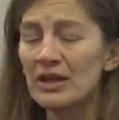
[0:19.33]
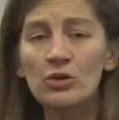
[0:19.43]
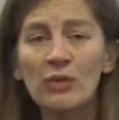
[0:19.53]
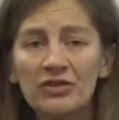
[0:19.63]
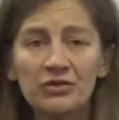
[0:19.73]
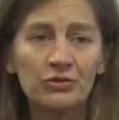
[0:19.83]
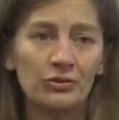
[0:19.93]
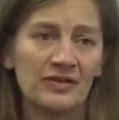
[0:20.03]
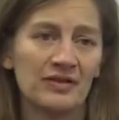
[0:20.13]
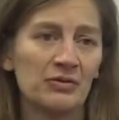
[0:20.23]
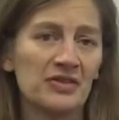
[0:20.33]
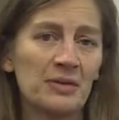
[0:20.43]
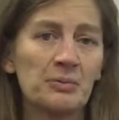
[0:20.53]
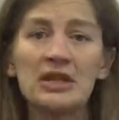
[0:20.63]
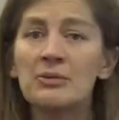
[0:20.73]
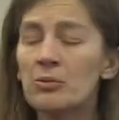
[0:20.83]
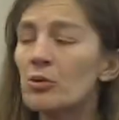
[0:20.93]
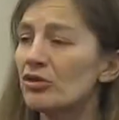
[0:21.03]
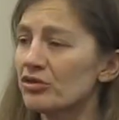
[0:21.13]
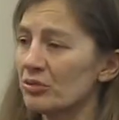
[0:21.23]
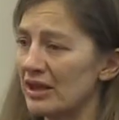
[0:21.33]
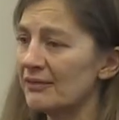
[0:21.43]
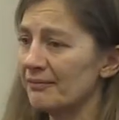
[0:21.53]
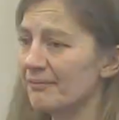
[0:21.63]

And you want to do it with a minimum cost way.